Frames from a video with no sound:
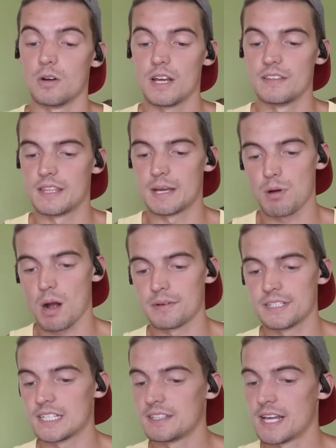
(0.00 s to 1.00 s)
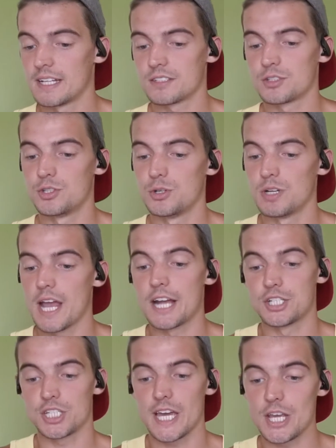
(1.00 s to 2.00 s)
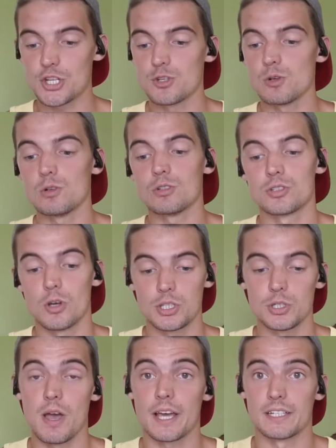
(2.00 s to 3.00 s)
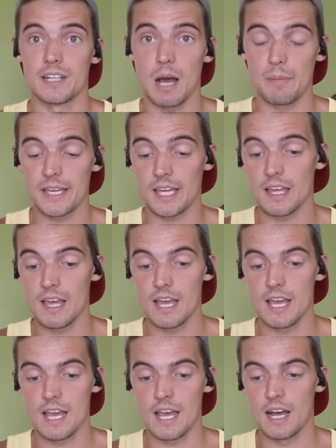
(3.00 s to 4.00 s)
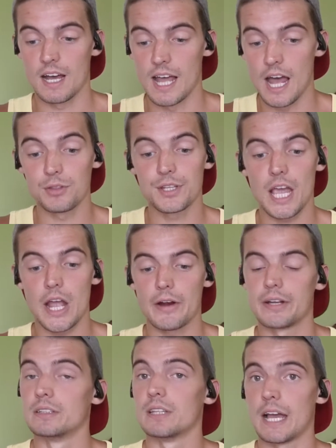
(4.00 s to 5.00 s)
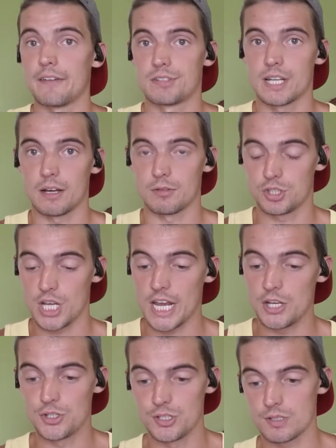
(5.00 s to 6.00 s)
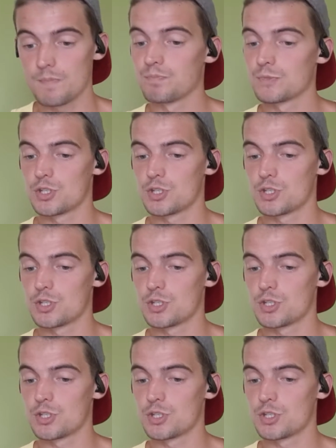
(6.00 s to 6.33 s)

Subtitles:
And then they probably said that's due to educational, socioeconomic, healthcare, and lifestyle changes.